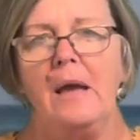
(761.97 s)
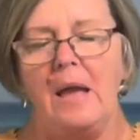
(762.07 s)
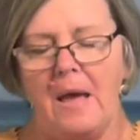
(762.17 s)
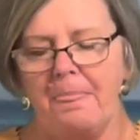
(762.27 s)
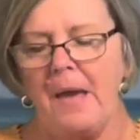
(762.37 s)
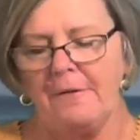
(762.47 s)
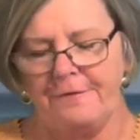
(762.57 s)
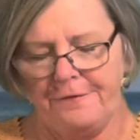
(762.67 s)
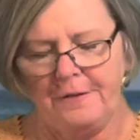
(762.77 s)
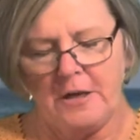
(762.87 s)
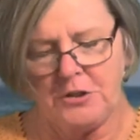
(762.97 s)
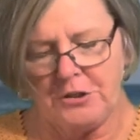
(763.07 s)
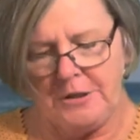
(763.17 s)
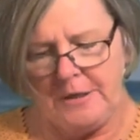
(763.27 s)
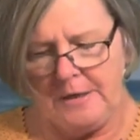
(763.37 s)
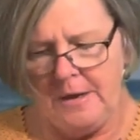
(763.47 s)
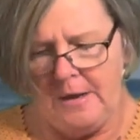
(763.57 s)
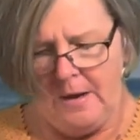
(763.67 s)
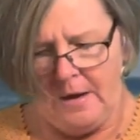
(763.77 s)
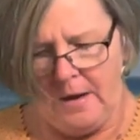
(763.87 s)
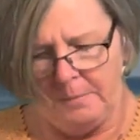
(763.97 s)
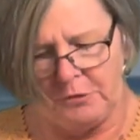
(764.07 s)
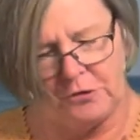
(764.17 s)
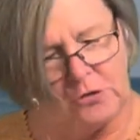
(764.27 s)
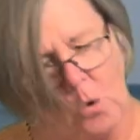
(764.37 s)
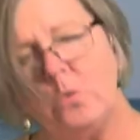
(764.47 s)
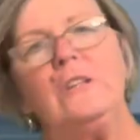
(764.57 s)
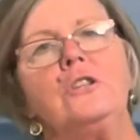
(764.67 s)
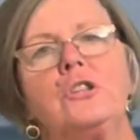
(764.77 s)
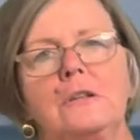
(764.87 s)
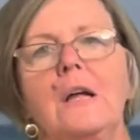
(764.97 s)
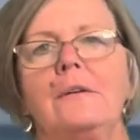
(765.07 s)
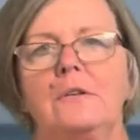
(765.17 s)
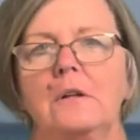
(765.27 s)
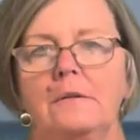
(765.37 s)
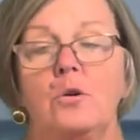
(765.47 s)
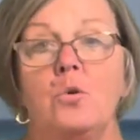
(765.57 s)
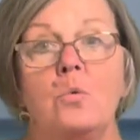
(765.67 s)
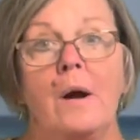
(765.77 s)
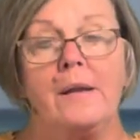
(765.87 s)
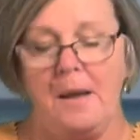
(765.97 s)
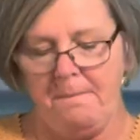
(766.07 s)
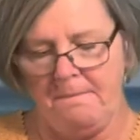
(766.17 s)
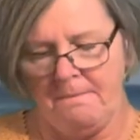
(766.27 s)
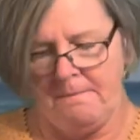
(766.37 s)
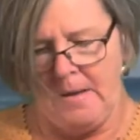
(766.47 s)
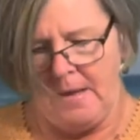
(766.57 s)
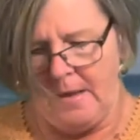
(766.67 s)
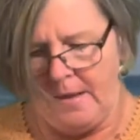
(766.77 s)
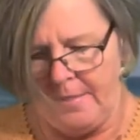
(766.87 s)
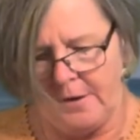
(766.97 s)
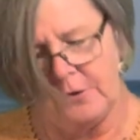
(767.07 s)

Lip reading: at that fleshy, soulish level of who I am, there